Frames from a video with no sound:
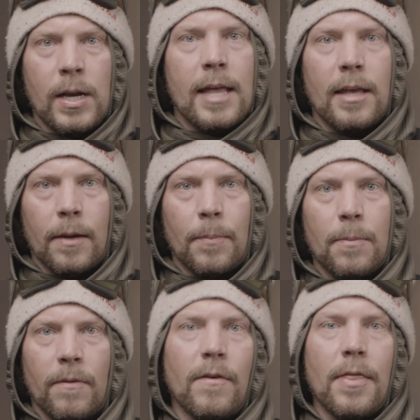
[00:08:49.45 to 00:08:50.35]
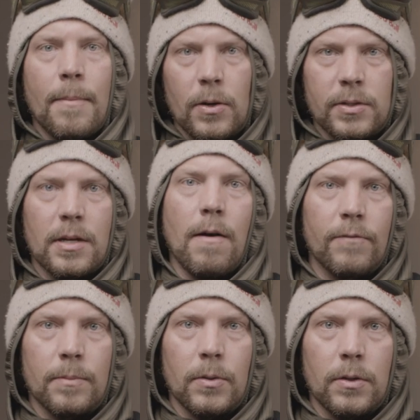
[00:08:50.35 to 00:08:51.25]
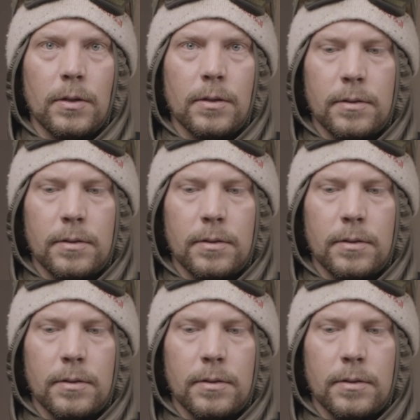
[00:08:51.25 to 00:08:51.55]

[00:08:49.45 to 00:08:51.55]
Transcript: I think people find the most comfortable